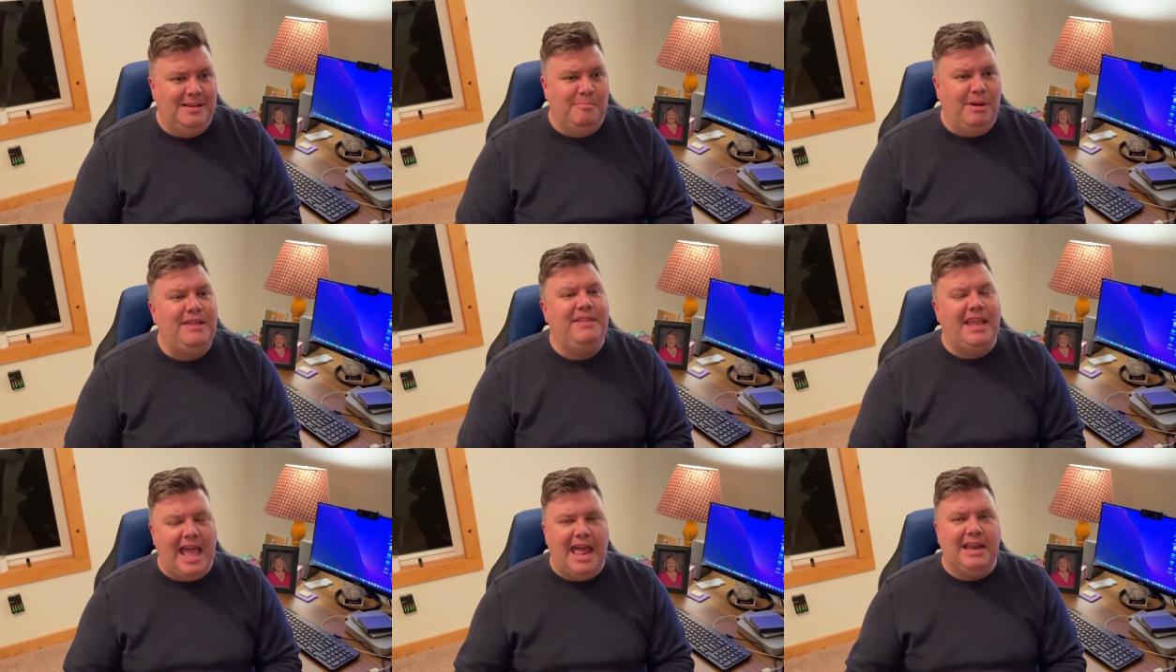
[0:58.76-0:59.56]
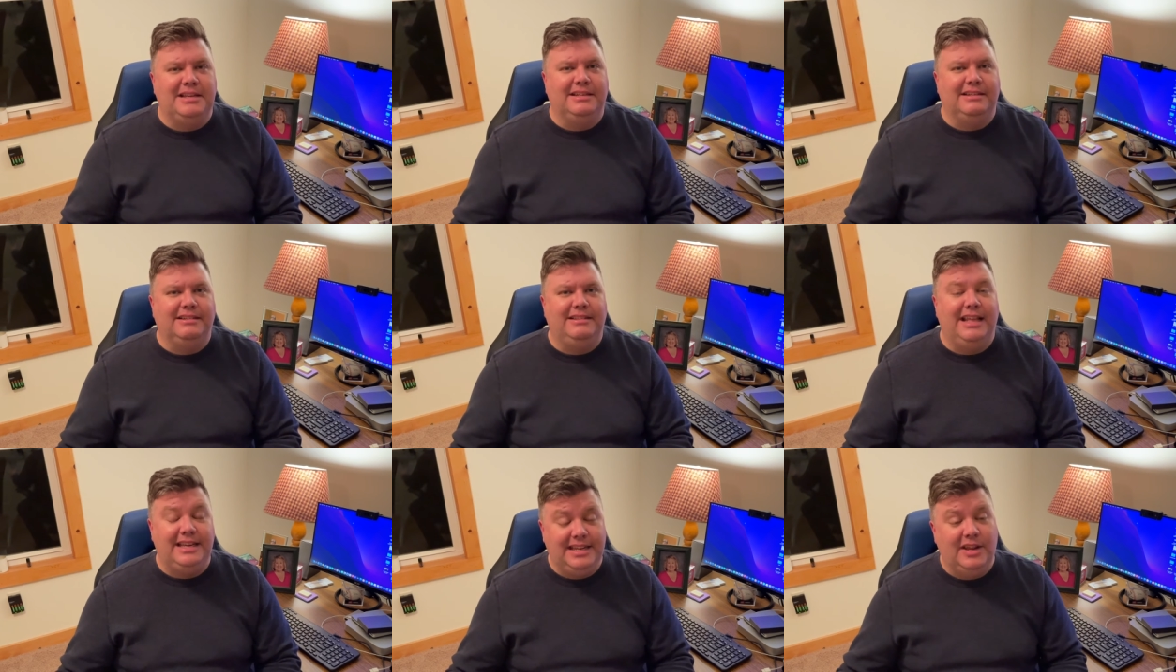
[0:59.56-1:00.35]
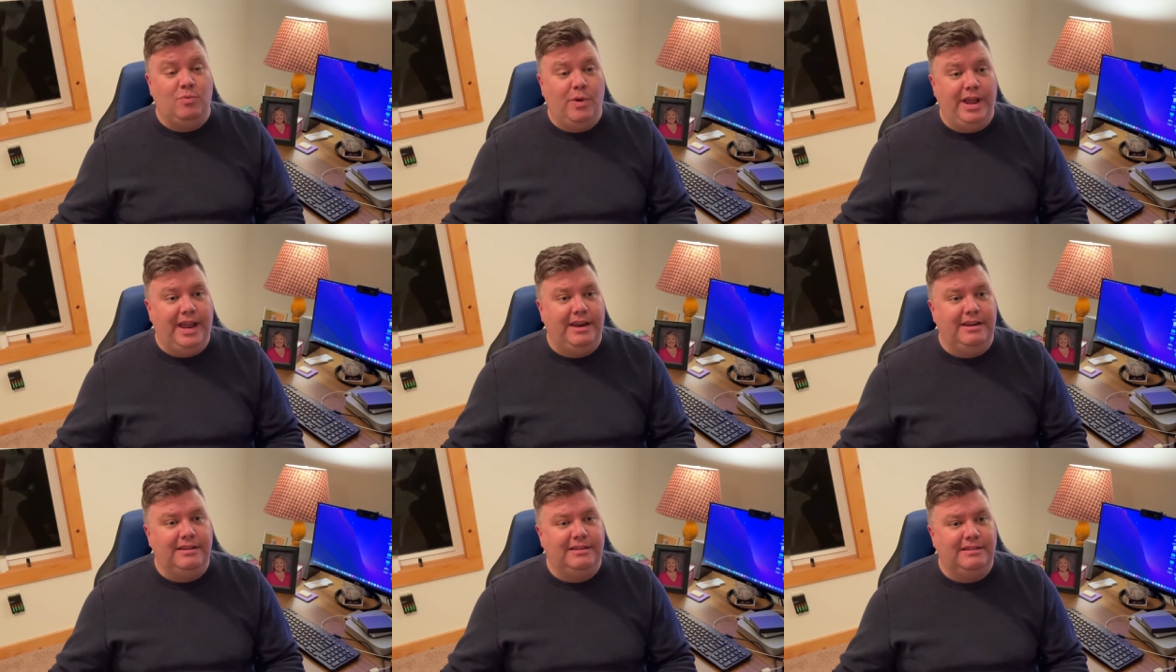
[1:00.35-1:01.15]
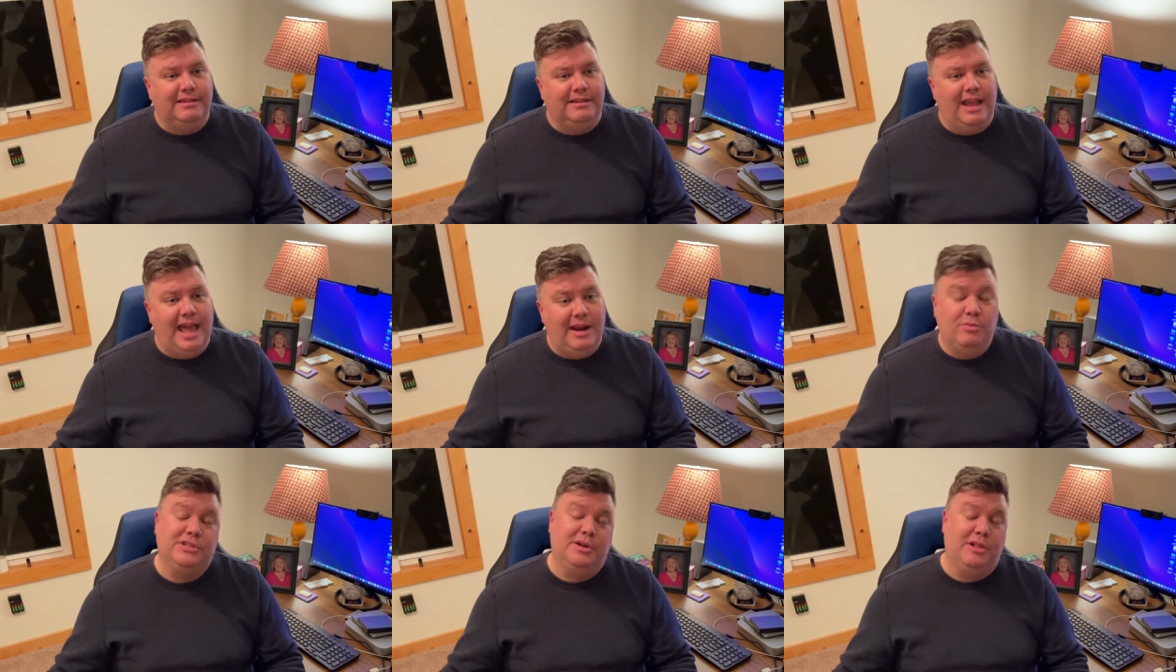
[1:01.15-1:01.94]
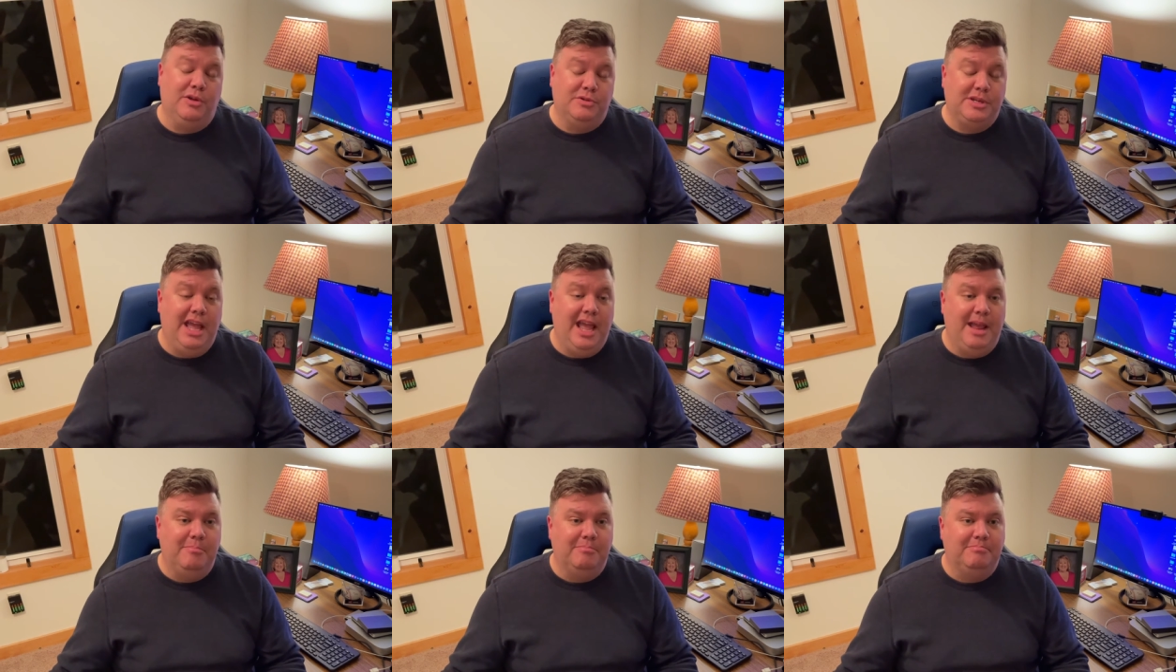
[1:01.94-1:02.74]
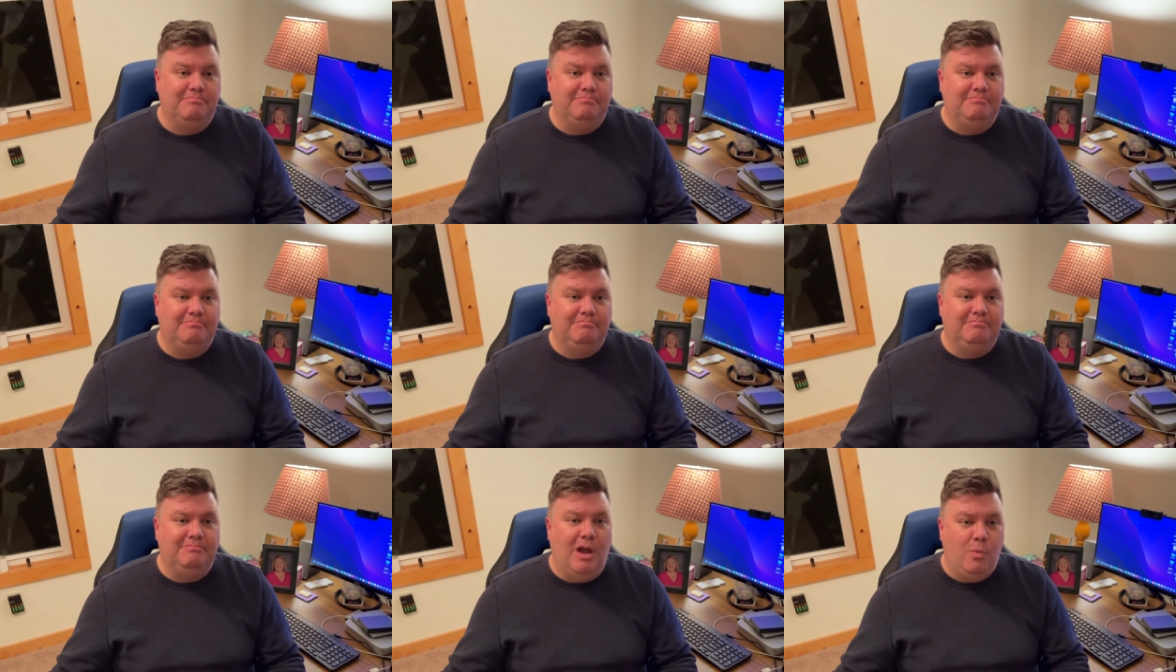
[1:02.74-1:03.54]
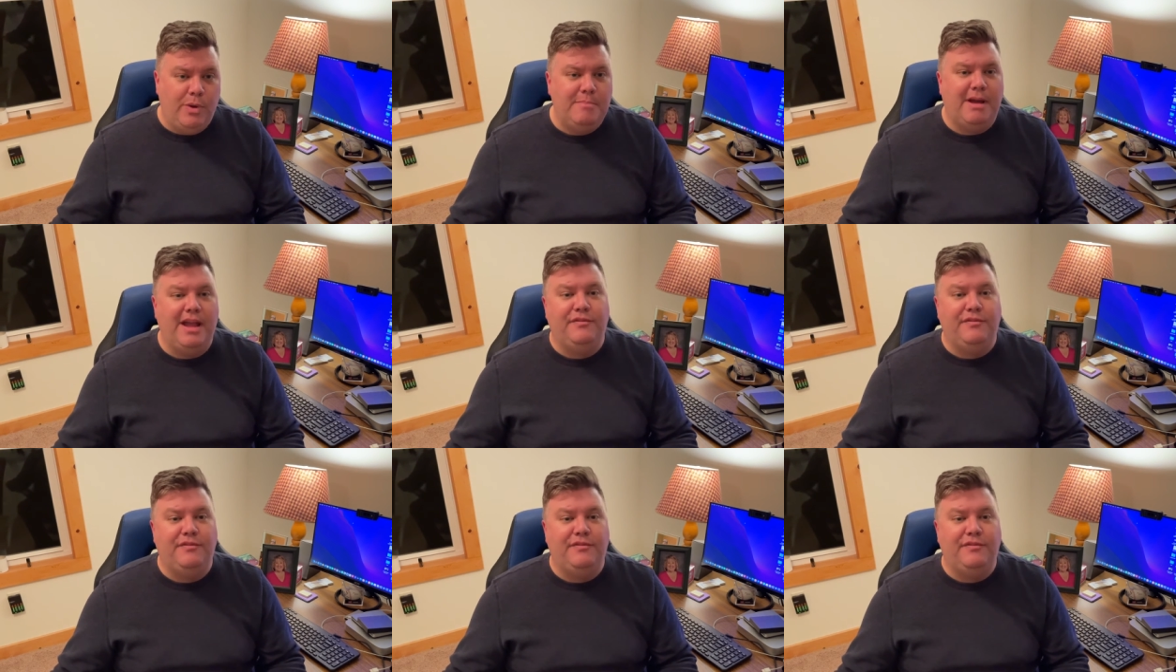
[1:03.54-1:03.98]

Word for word: But in the end, they did win, and it was a close game. A win by a